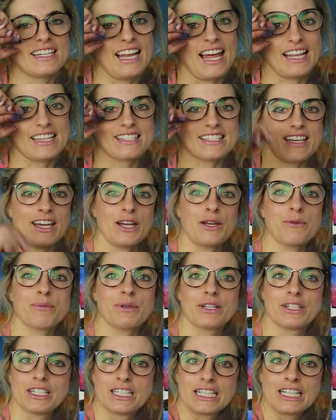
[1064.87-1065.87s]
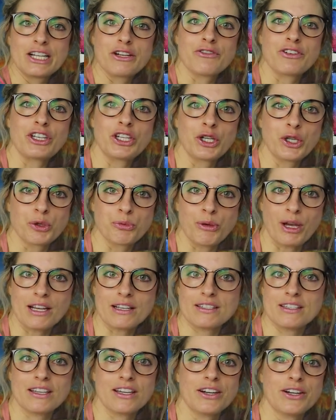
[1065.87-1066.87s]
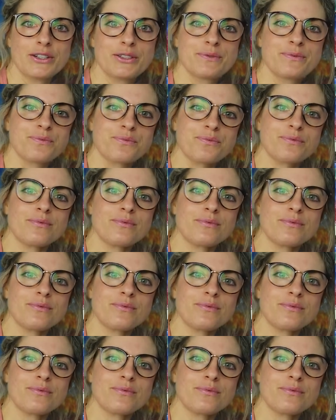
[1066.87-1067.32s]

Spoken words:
landscape of New Mexico.